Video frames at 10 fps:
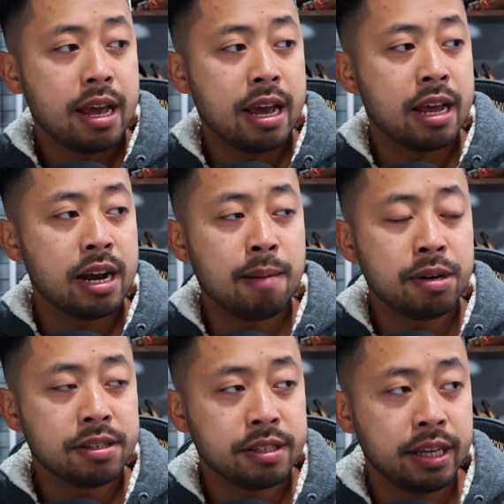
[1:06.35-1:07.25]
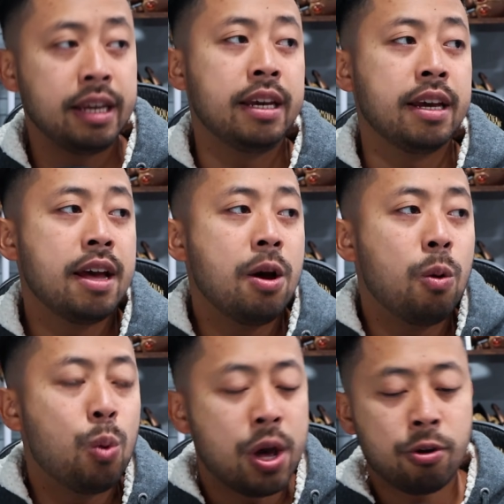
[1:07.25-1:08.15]
And I'm going to see
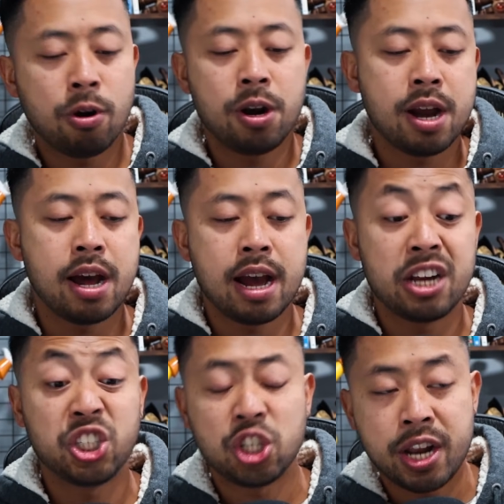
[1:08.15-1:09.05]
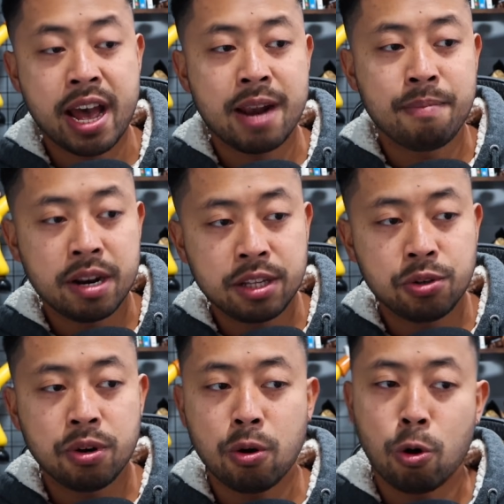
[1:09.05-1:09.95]
whether or not I should add money
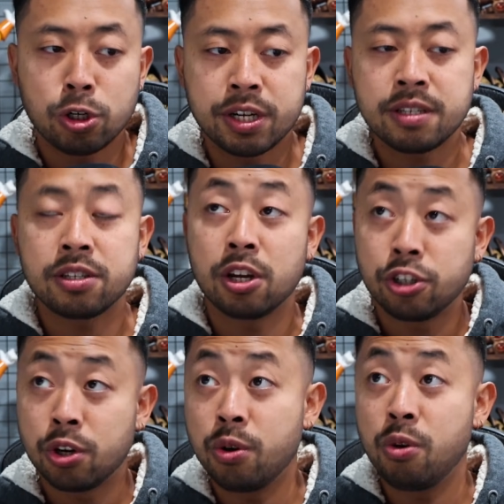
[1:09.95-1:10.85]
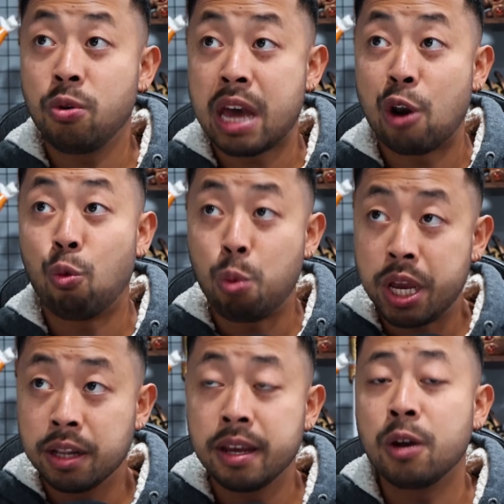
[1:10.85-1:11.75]
to it or just show you that
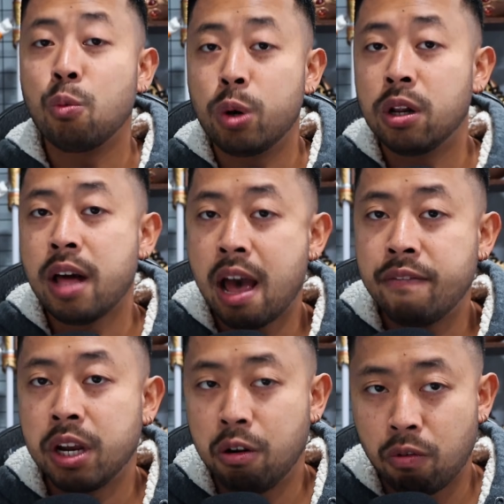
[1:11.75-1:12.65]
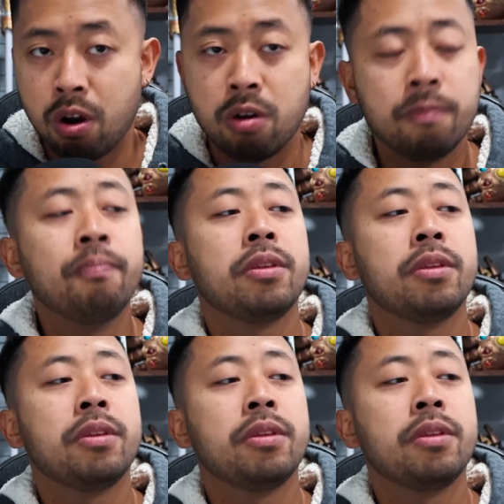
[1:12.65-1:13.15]
wheeling will have it grow.